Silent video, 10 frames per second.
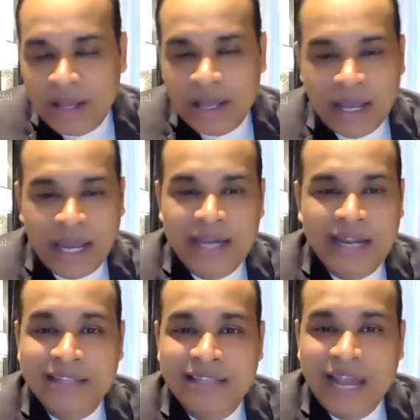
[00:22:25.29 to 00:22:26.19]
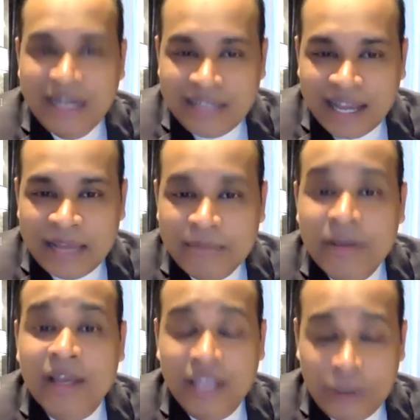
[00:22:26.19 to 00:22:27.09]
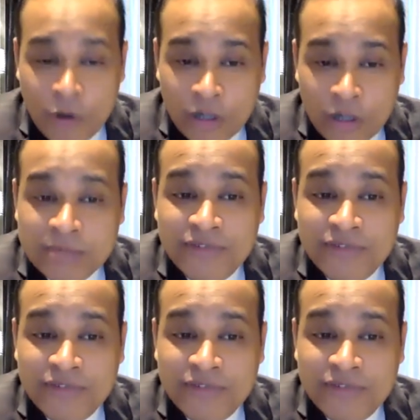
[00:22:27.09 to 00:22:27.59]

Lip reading: And at that time, he calls me